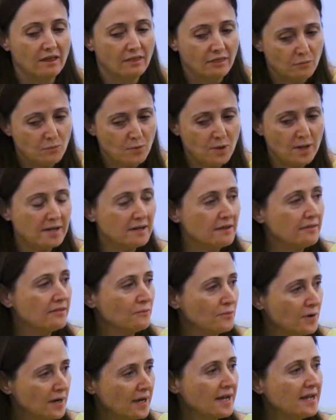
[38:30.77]
the one
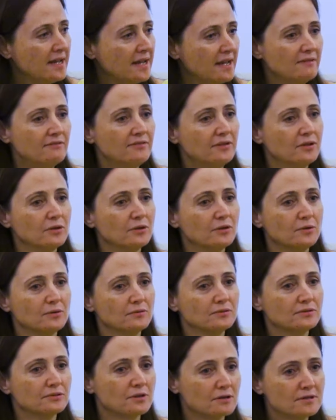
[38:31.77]
I gave you
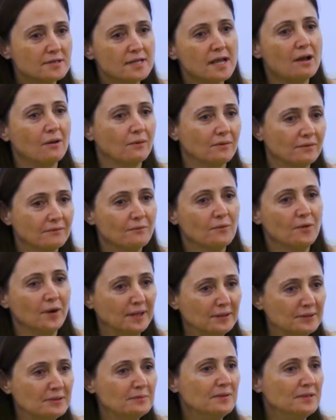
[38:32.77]
starts out
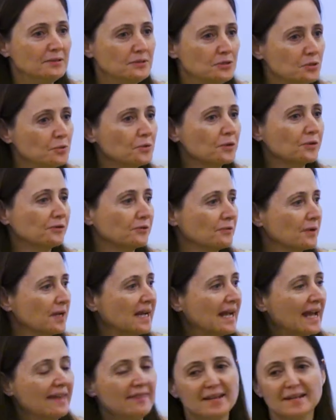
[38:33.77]
wanting to be 2 or
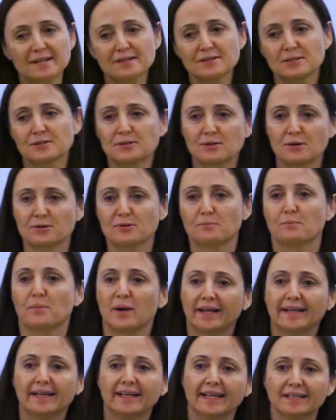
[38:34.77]
3, and then it just starts
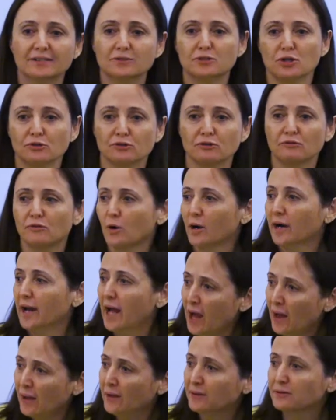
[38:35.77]
bringing in Joseph
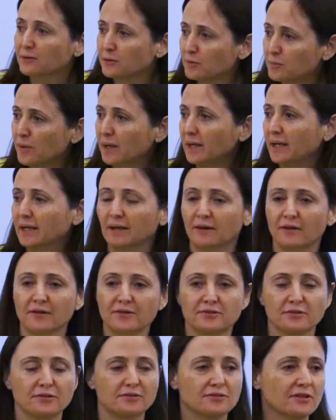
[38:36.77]
Cornell and starts bringing in all
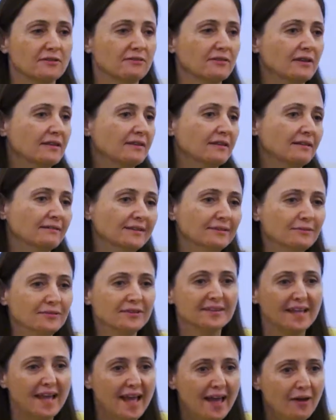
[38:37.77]
this other stuff, and I'm thinking, like,
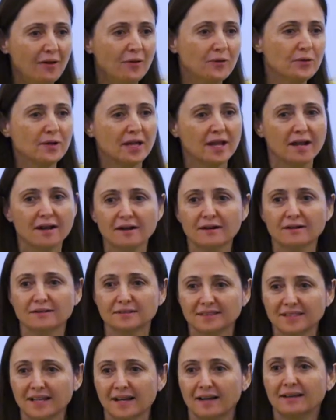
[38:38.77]
what the hell, who
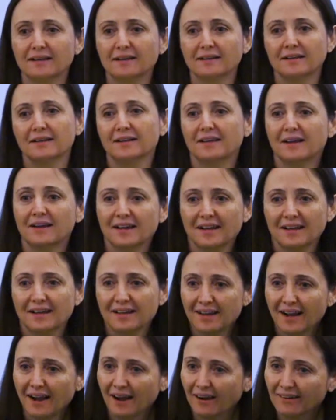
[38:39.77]
cares? Yeah.
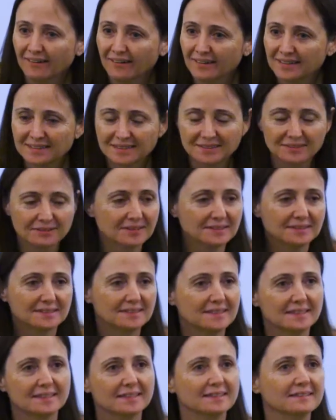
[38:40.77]
Yeah, or it's
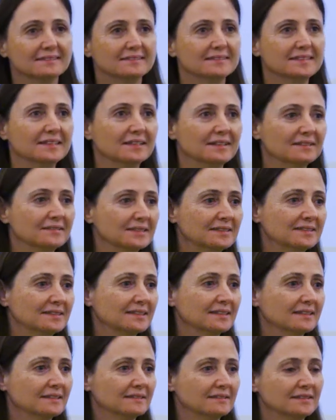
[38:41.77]
you know,
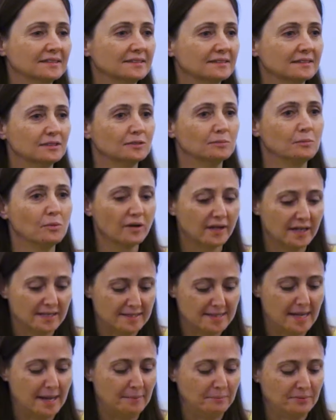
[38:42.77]
it's more like a
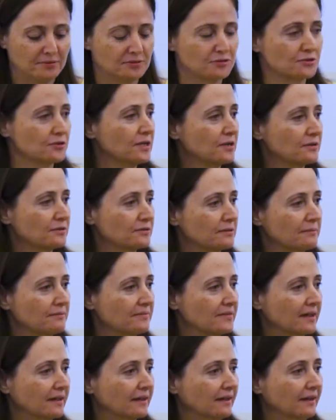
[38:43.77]
tapestry or
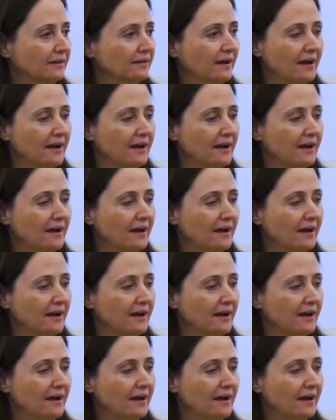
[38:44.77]
something.